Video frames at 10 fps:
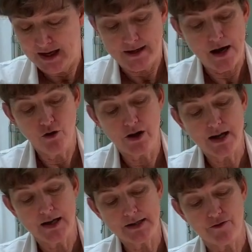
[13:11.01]
Now
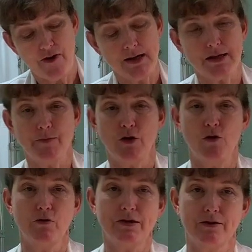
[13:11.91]
looking at his face, I'm going to
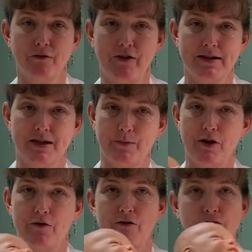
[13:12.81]
hold his little face up
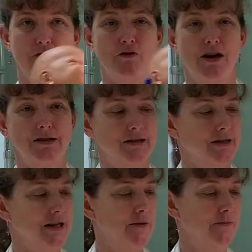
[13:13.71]
here so that you guys can
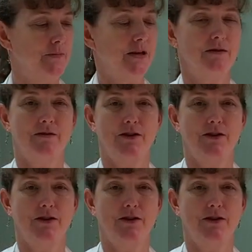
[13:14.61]
see that